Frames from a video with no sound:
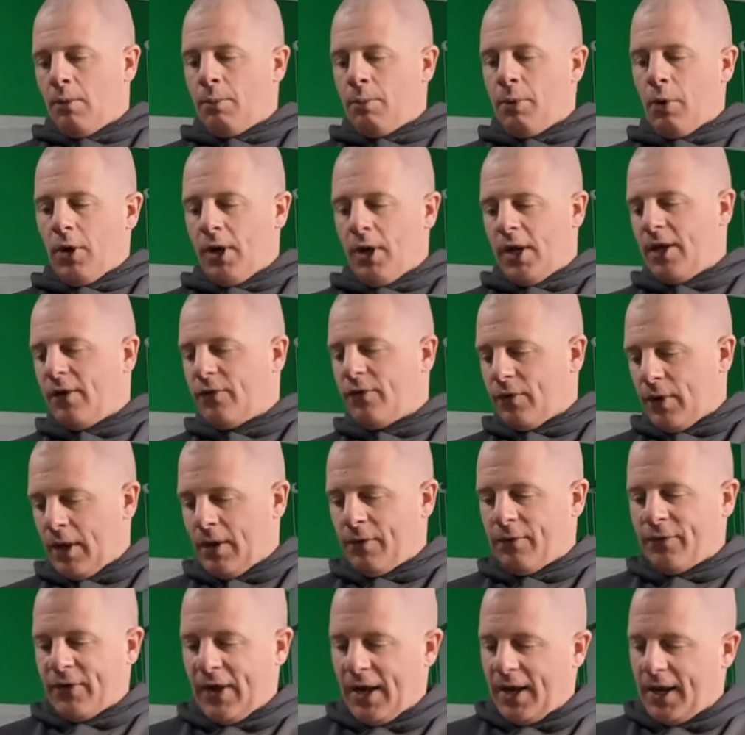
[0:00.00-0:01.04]
But he's
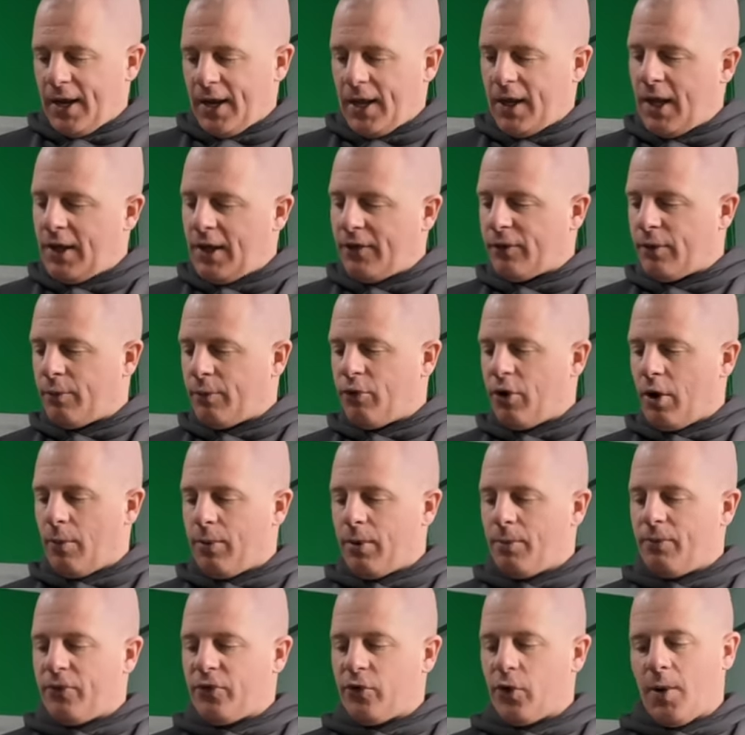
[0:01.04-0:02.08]
saying it's a
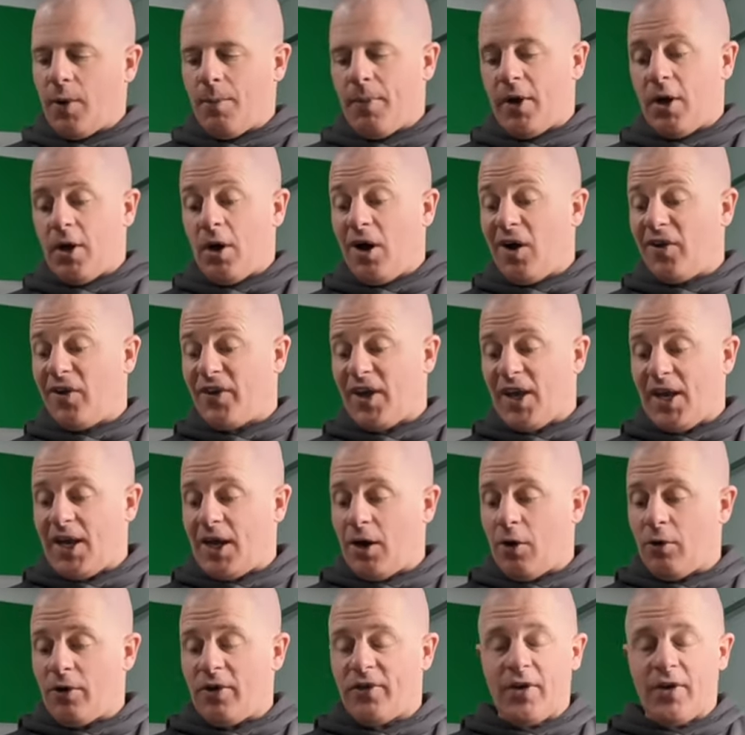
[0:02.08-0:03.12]
problem to him because
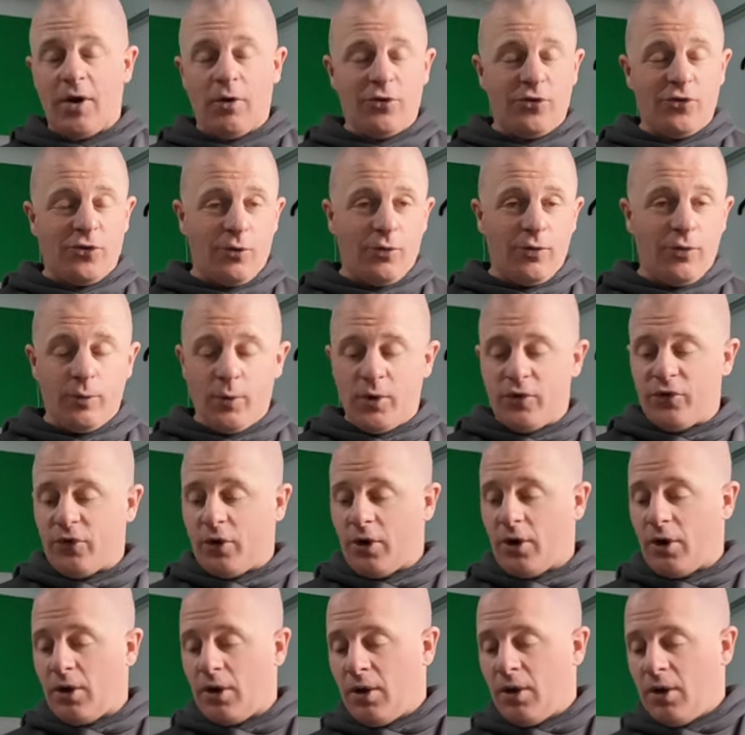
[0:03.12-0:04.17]
he only sells stuff which
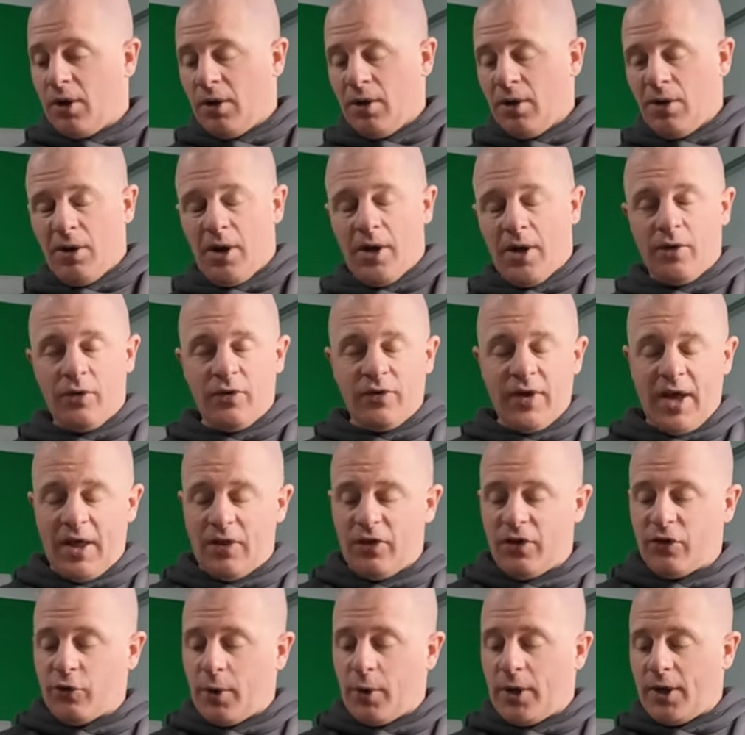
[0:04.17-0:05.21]
are like
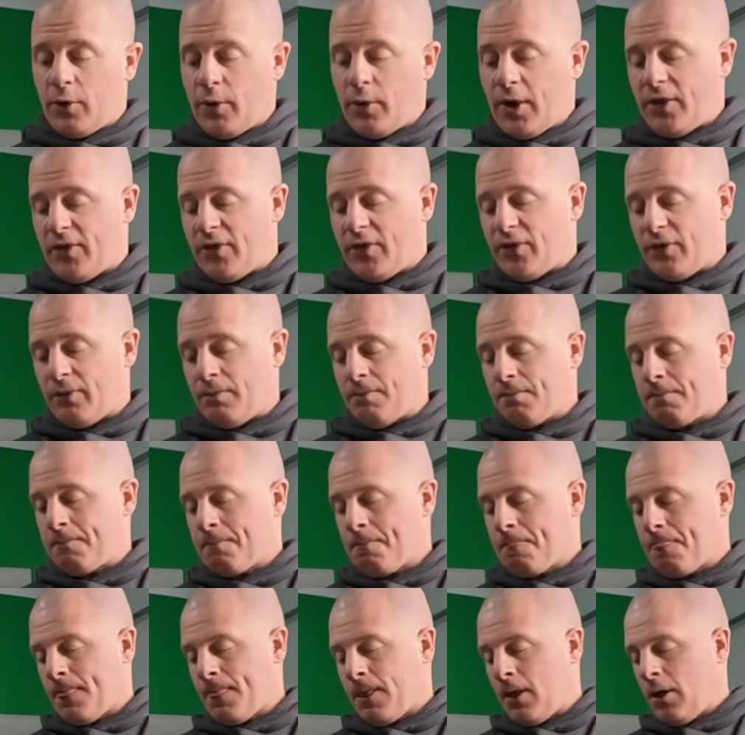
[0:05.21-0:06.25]
10 to 20 quids.
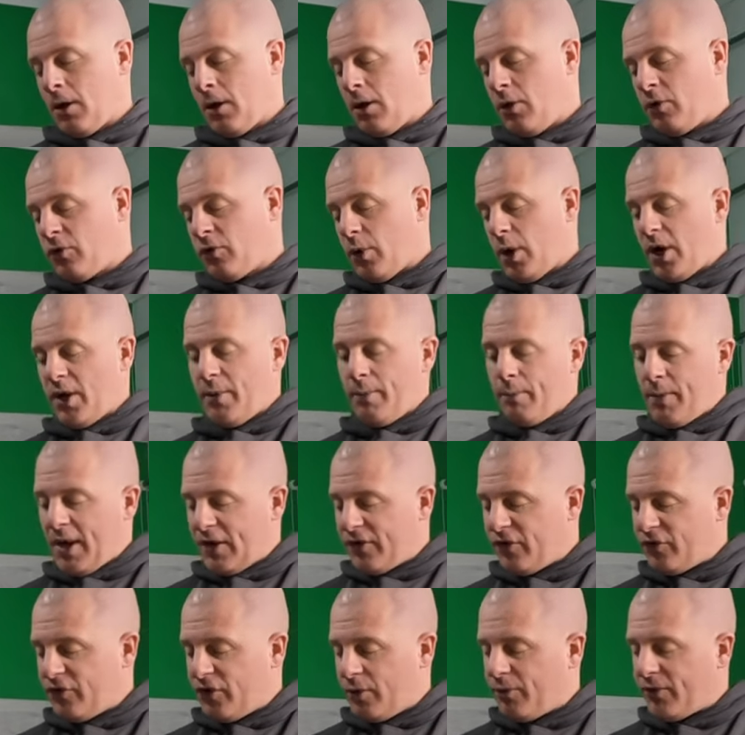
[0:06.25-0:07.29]
So I
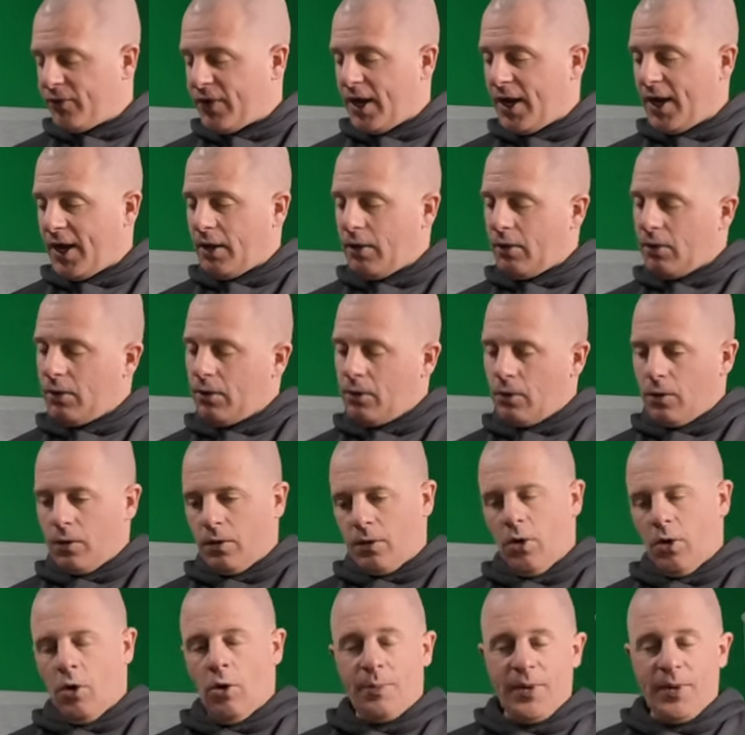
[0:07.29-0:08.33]
message him
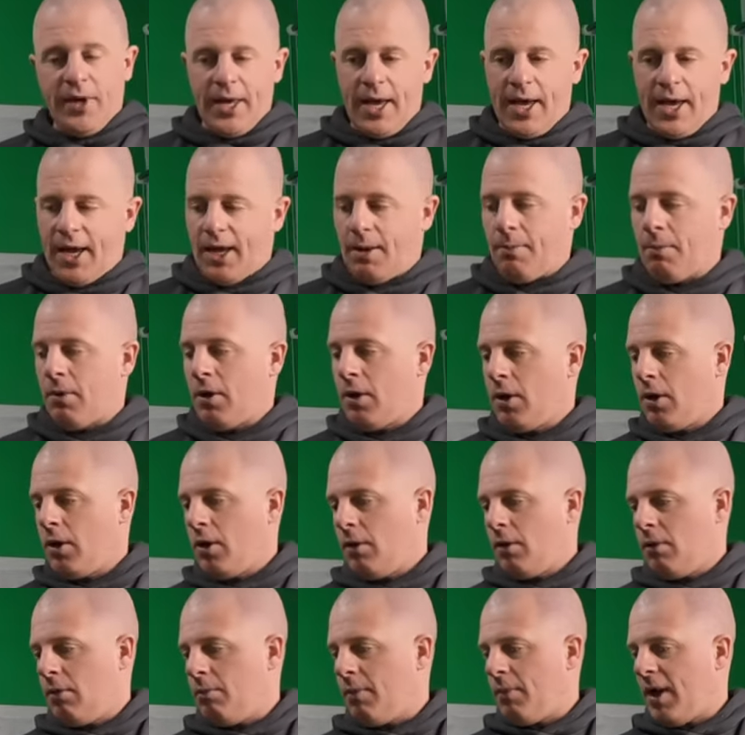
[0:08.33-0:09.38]
saying, up your game,
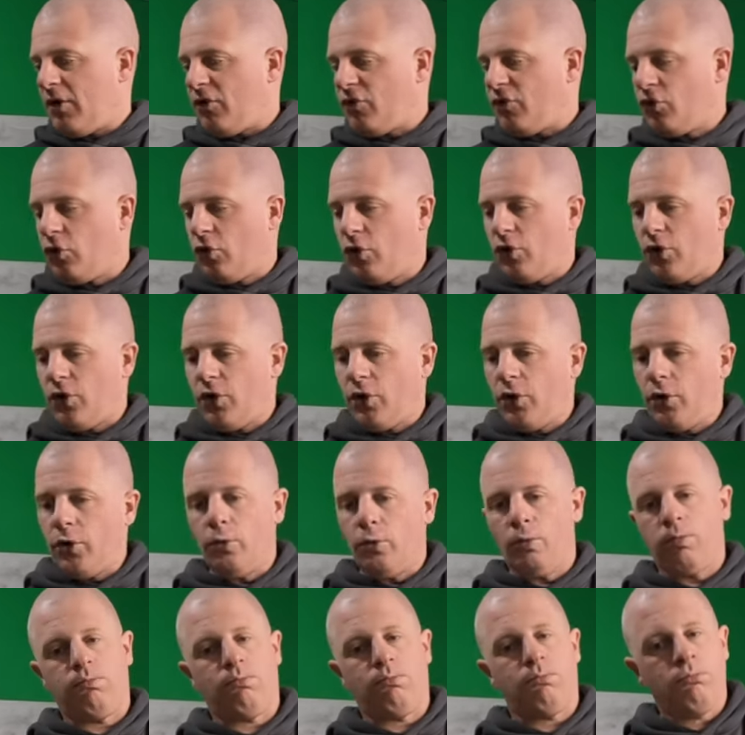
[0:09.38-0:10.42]
make sure
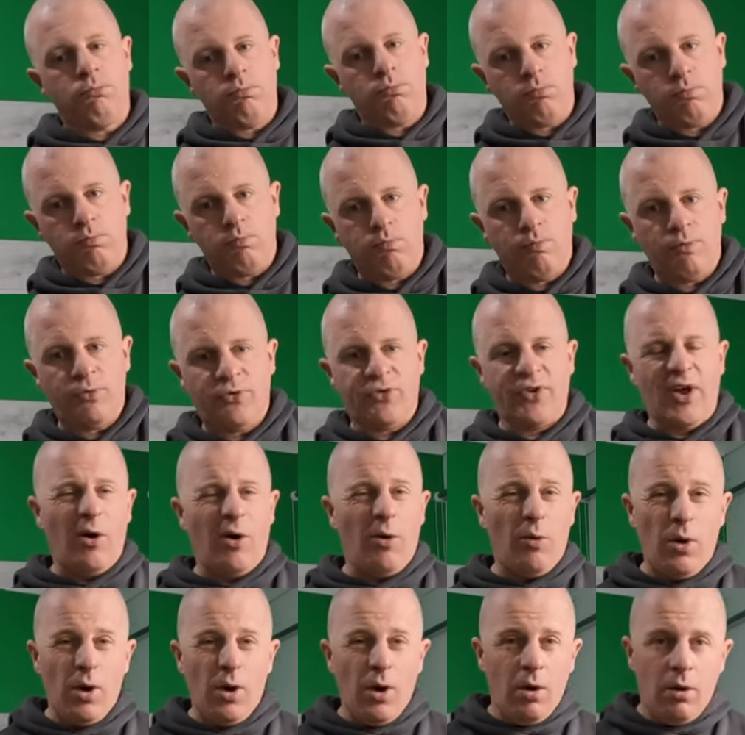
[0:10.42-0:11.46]
you
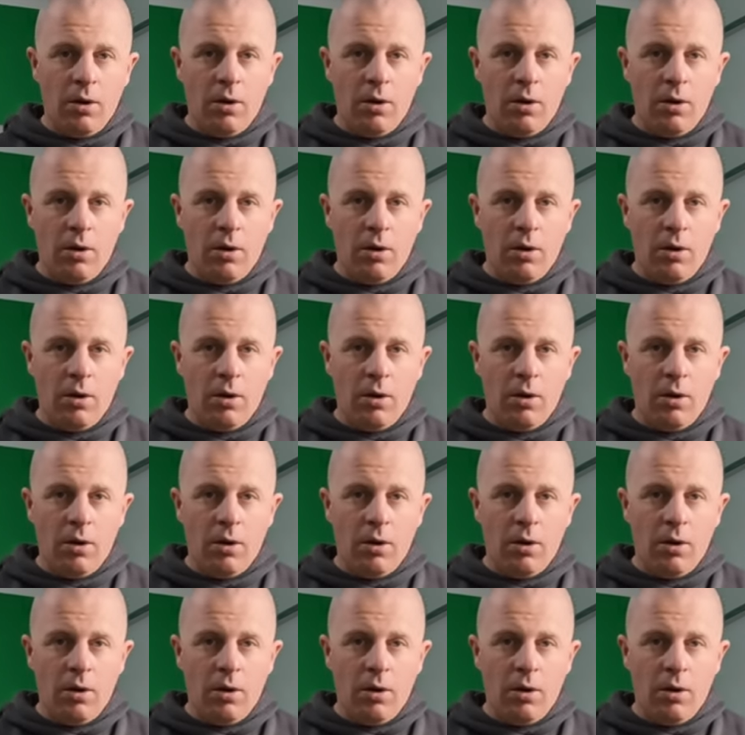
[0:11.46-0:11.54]
sell